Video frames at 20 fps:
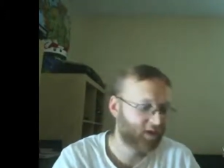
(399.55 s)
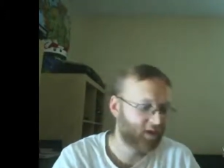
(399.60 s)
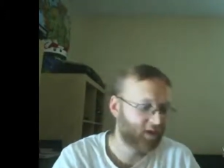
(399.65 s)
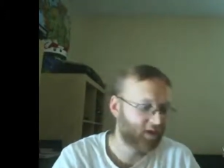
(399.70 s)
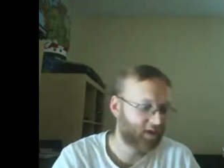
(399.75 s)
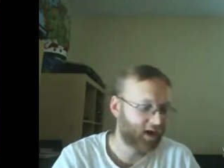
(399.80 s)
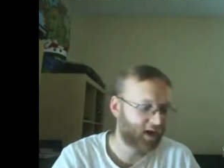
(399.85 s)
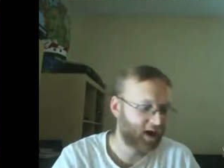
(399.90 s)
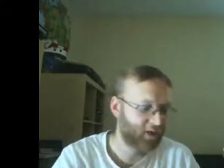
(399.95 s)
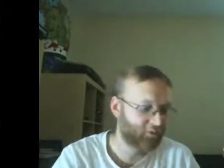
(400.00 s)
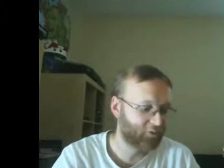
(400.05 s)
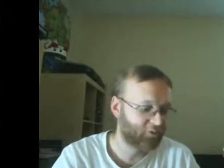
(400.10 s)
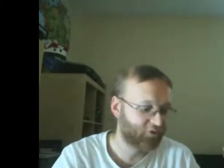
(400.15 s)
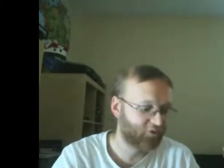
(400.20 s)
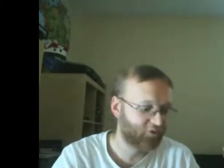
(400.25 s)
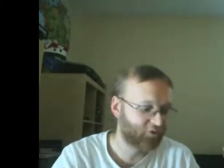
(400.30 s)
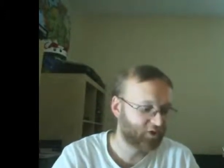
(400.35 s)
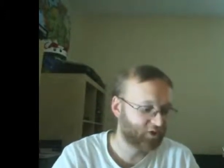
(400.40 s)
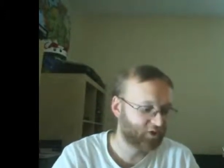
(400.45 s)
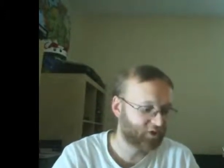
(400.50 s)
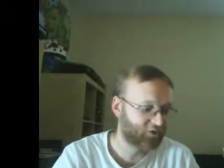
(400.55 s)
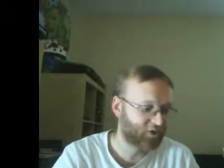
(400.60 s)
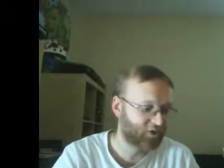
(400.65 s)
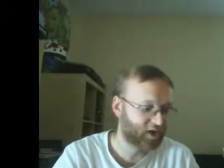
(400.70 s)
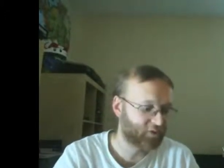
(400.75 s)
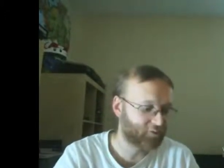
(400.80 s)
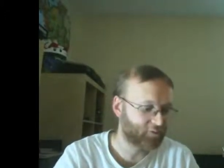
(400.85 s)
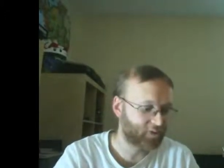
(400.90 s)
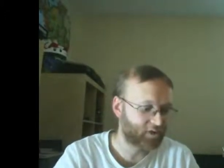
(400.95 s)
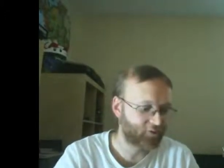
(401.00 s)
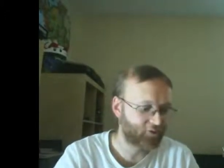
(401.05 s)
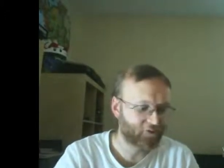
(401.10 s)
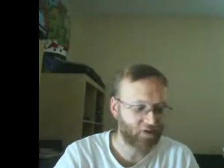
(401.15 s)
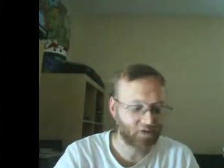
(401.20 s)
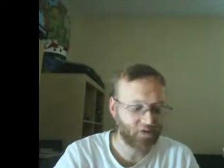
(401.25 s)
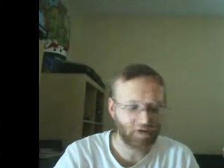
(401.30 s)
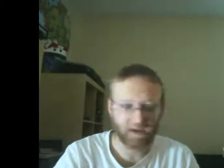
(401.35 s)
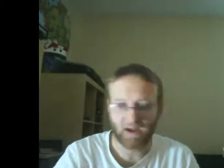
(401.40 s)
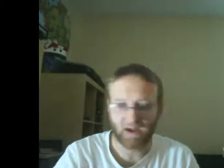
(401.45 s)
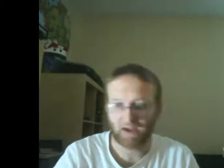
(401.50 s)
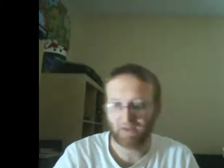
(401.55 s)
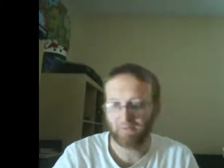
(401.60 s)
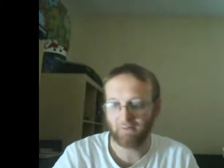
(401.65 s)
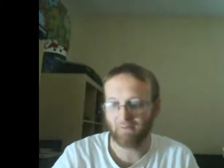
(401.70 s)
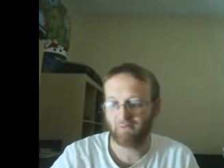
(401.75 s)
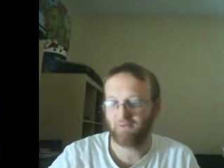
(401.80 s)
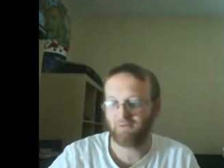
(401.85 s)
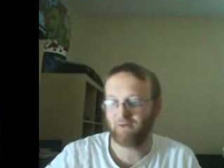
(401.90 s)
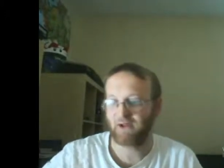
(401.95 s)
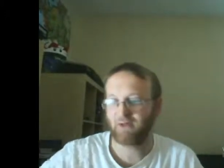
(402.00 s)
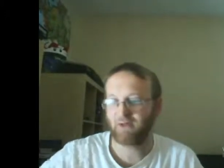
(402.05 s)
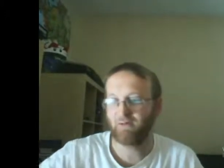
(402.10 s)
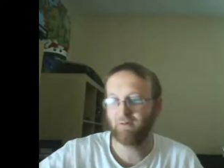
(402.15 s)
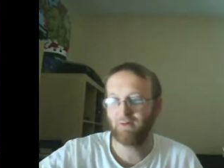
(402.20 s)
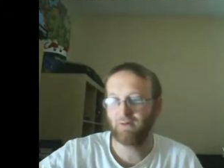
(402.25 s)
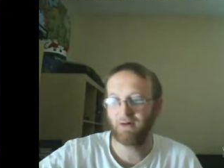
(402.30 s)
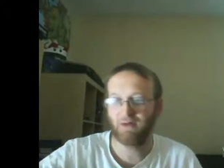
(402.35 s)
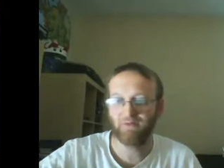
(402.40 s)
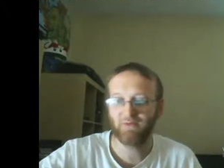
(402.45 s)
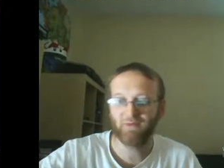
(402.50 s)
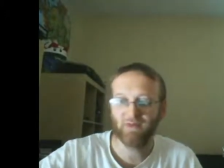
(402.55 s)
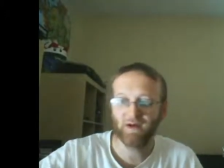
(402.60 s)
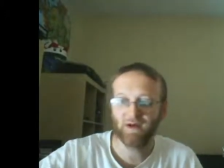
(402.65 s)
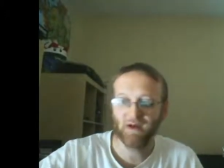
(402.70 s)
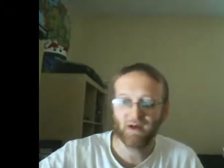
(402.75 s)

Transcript: I was so excited when I saw that. I was like, what?